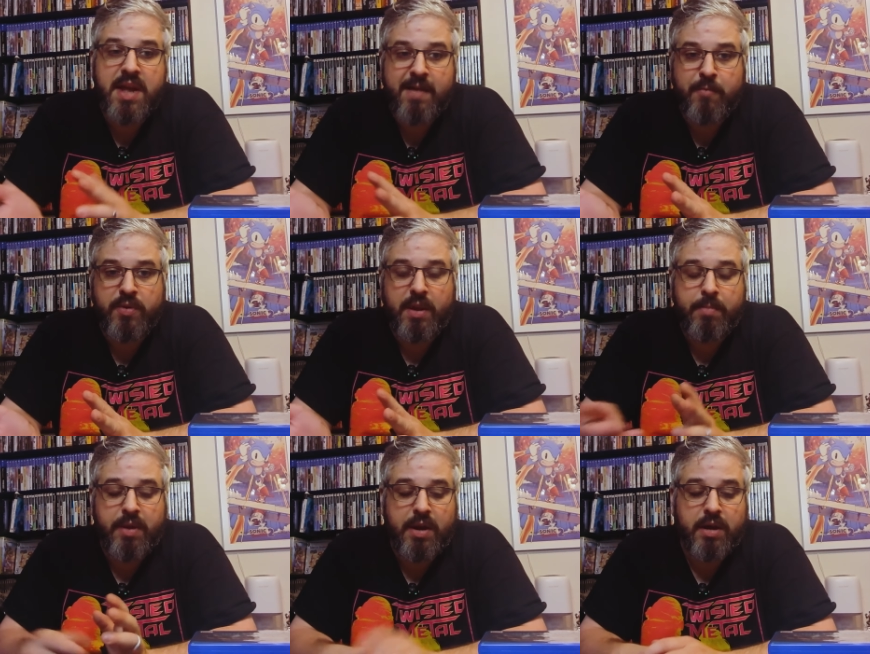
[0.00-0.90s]
didn't have
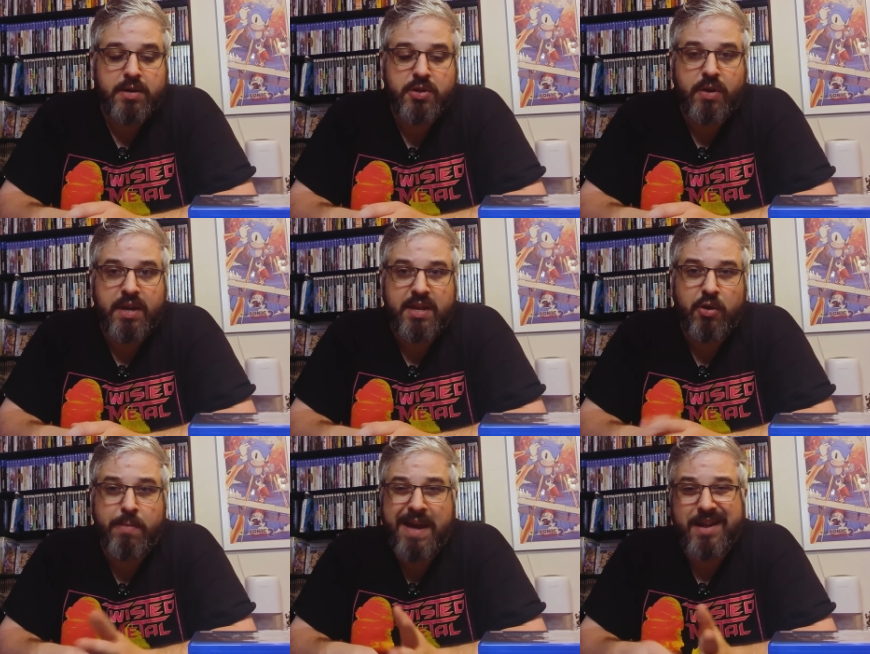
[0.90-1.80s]
multiplayer, so I
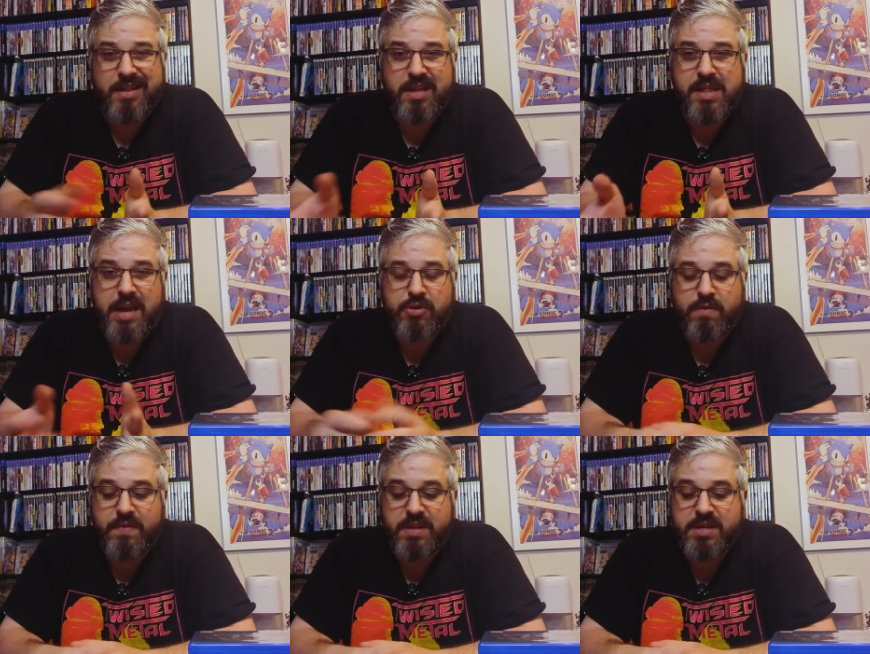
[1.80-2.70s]
can go back and clean that
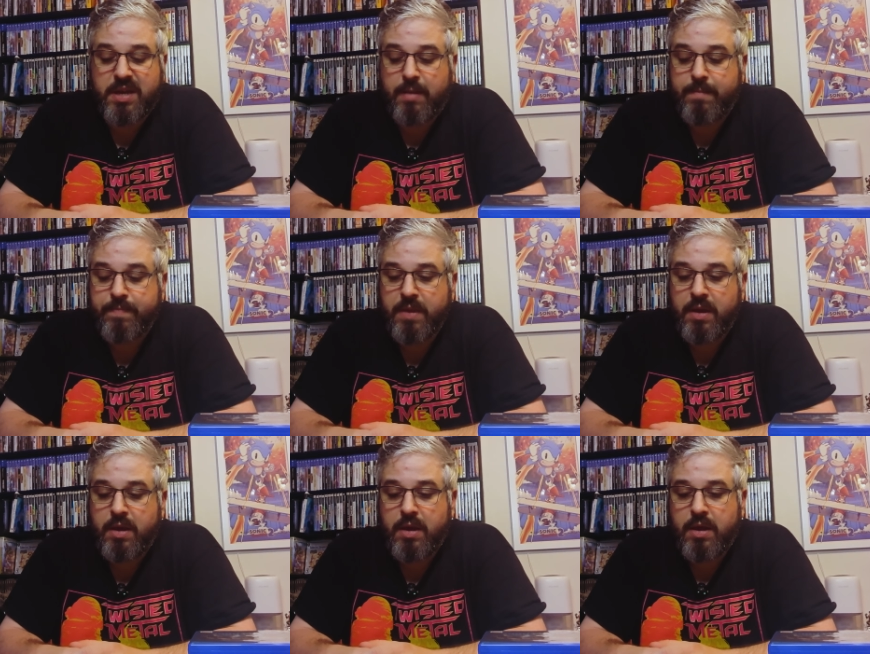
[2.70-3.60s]
trophy list up.
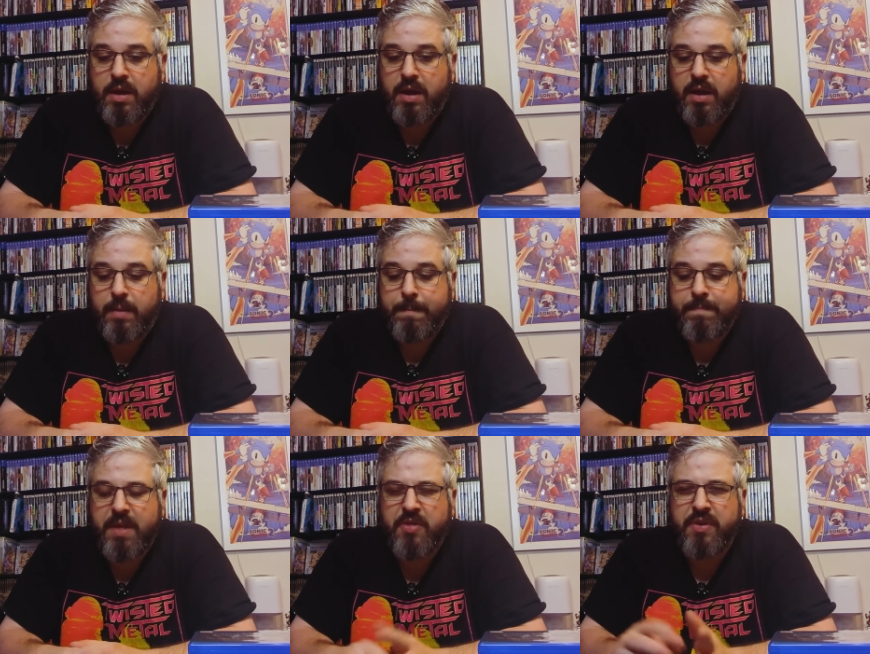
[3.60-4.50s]

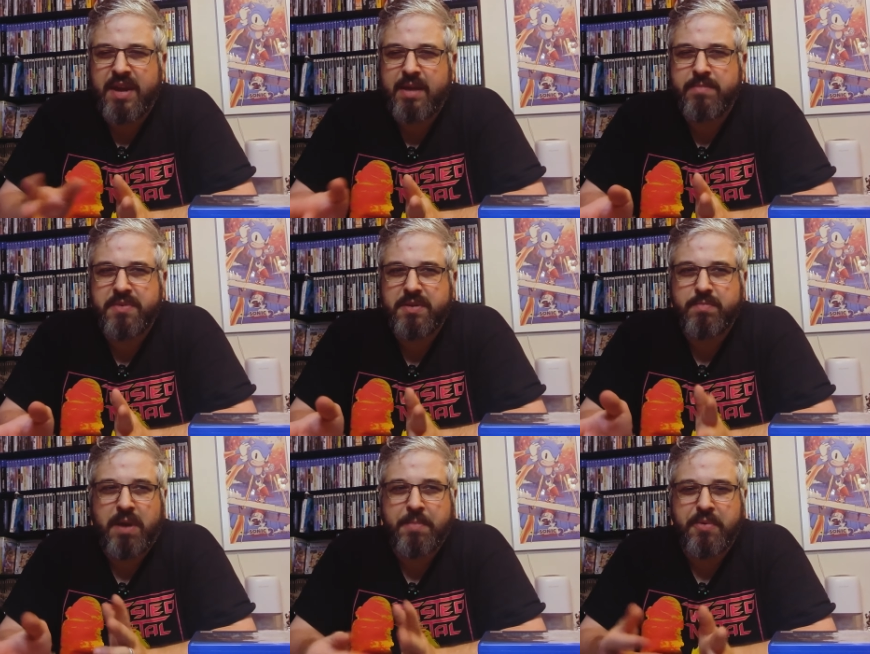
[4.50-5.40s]
Um, other
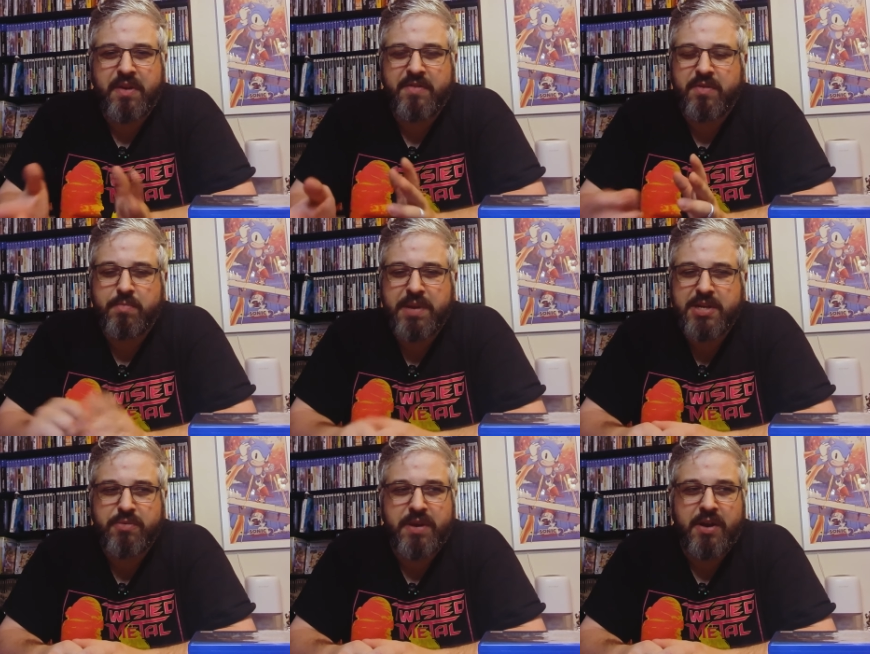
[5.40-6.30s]
games, popular games from the
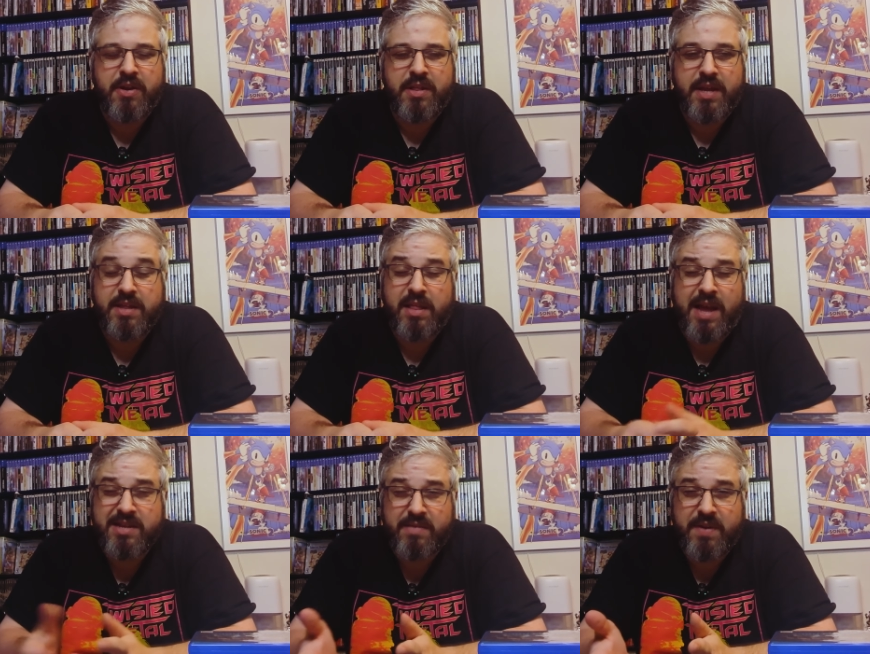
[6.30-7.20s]
PS3 era, like The
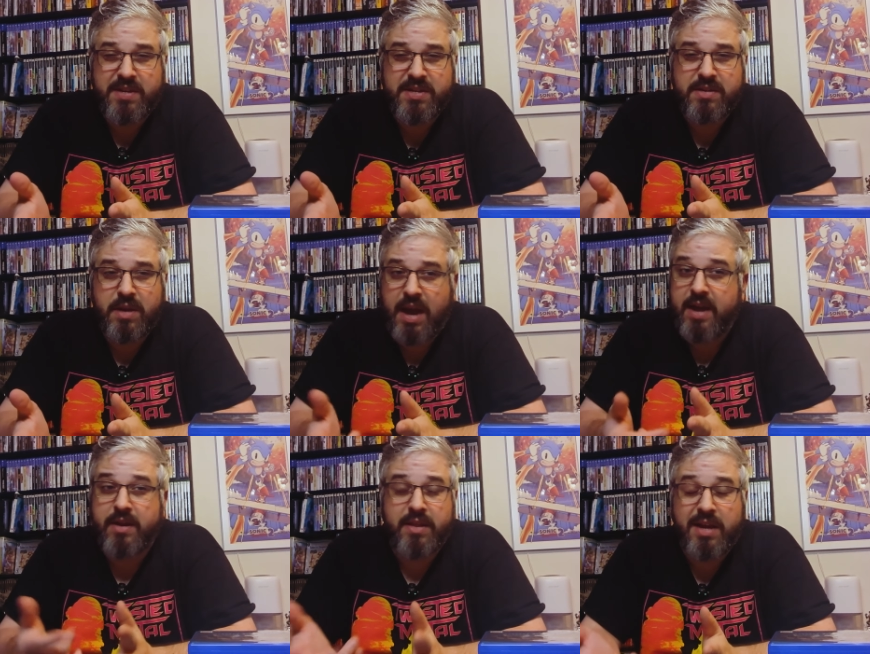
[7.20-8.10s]
Last of Us,
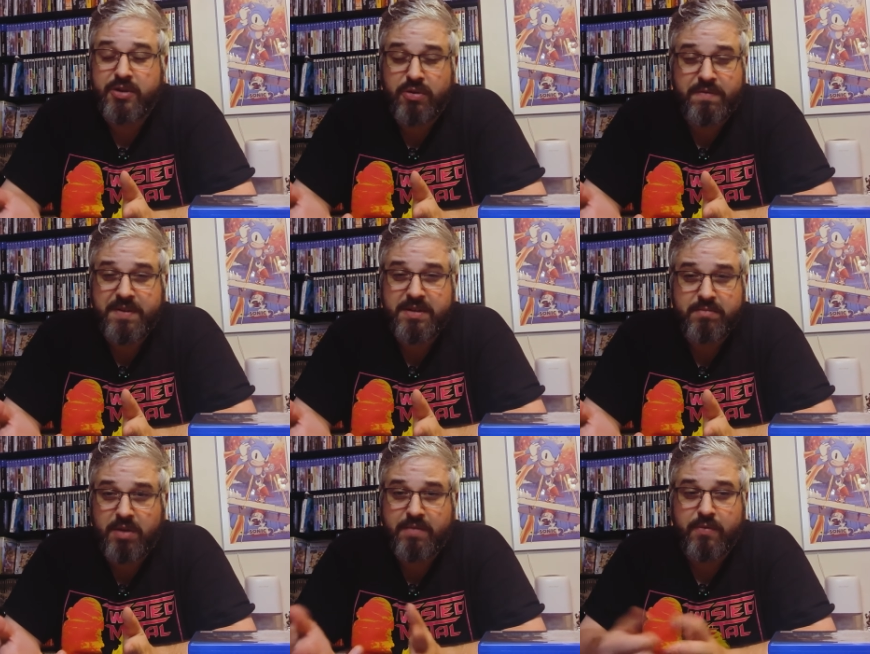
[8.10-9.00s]
had online
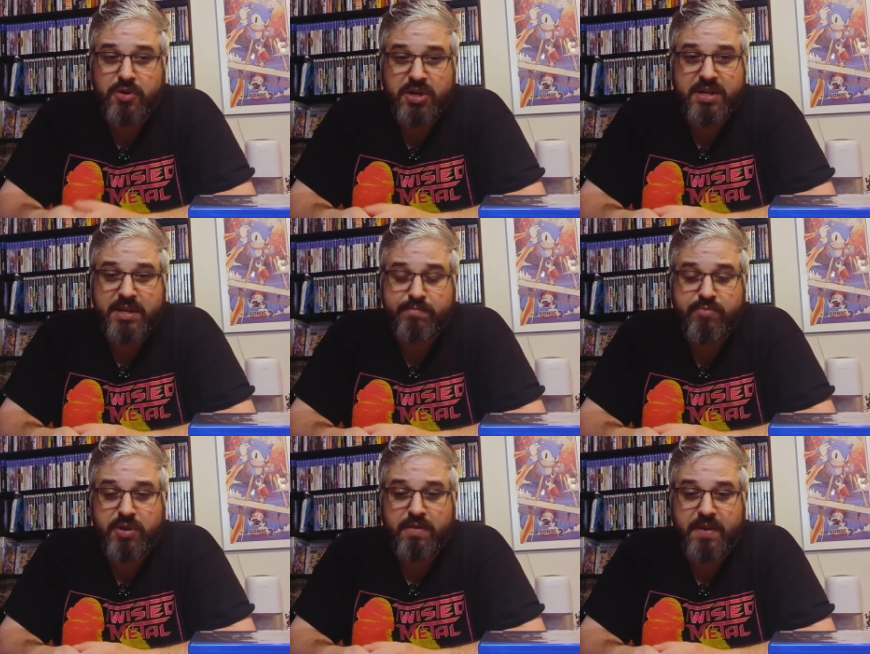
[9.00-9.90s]
trophies, unfortunately.
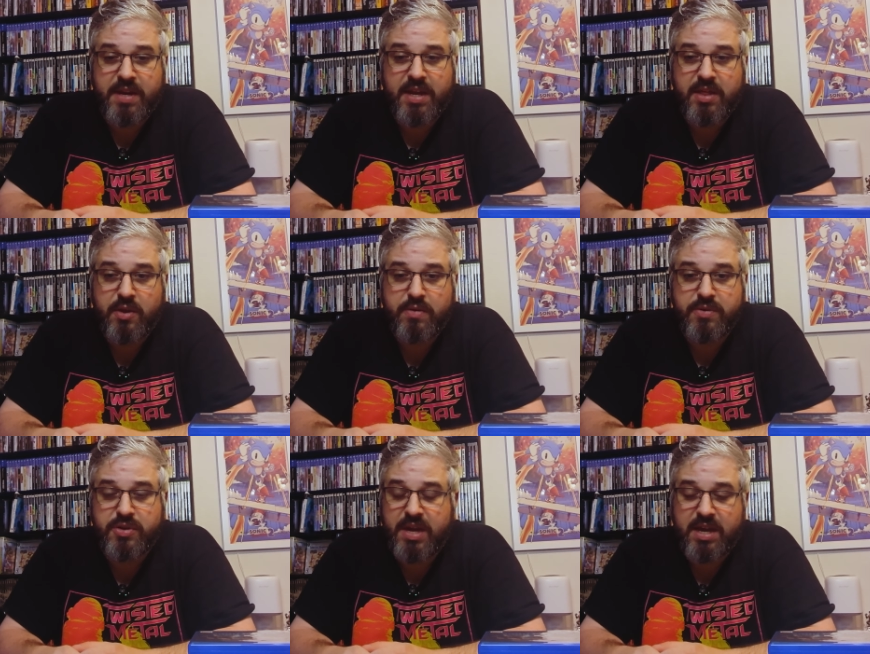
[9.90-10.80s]
So if you didn't get
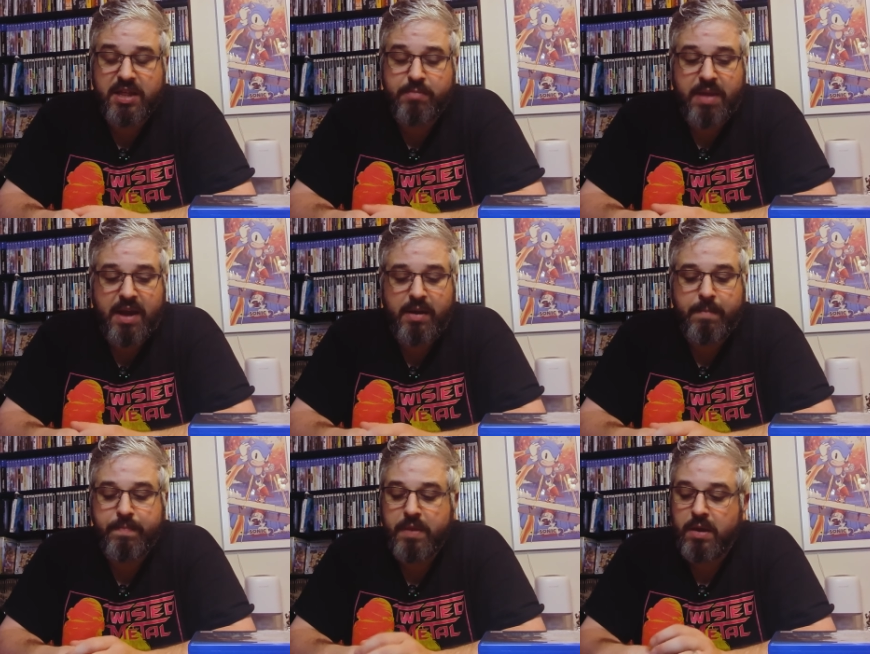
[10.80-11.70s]
those, you can't get the
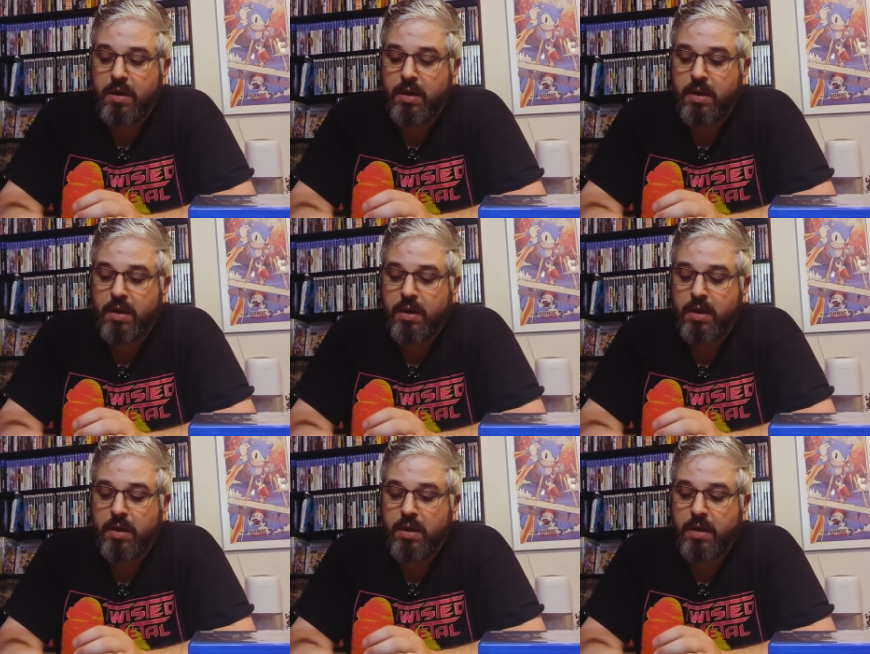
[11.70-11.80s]
platinum.